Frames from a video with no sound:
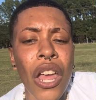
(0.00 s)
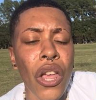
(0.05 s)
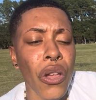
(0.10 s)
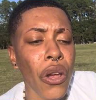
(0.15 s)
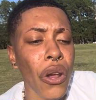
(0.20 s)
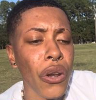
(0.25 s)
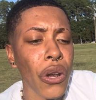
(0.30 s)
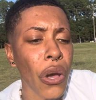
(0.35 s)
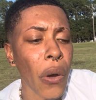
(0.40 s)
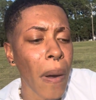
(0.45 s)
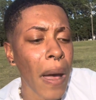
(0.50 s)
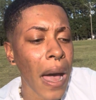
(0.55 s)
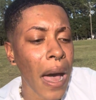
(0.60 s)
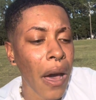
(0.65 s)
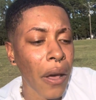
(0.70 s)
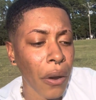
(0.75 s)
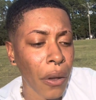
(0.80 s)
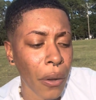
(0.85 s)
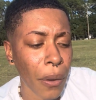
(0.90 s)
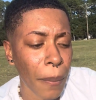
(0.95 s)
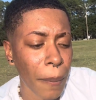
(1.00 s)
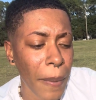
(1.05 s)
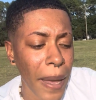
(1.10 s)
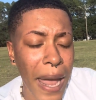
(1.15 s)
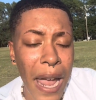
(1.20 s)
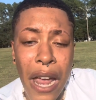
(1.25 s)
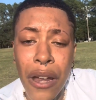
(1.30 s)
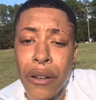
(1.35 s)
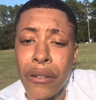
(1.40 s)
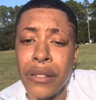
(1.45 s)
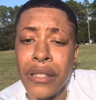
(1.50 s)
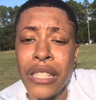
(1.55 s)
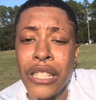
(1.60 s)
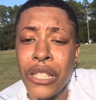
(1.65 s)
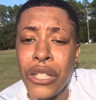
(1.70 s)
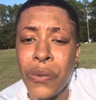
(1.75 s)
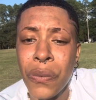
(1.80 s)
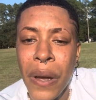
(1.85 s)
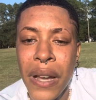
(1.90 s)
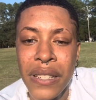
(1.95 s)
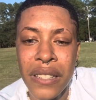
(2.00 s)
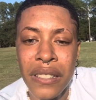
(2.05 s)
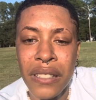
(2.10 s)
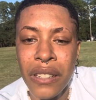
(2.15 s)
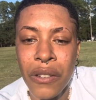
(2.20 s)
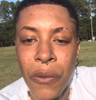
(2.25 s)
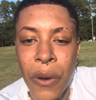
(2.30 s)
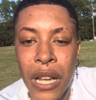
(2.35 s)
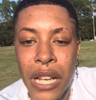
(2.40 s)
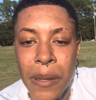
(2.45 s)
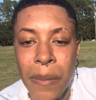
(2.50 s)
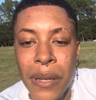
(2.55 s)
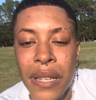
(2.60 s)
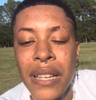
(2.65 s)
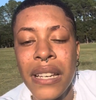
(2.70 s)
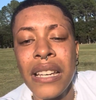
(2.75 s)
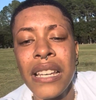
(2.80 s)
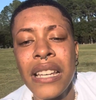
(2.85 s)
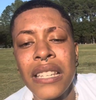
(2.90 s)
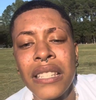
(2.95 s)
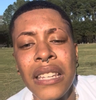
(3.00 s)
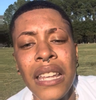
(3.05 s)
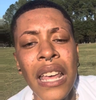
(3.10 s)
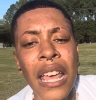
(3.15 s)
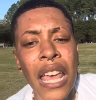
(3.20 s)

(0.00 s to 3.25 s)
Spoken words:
you know how to handle situations correctly, because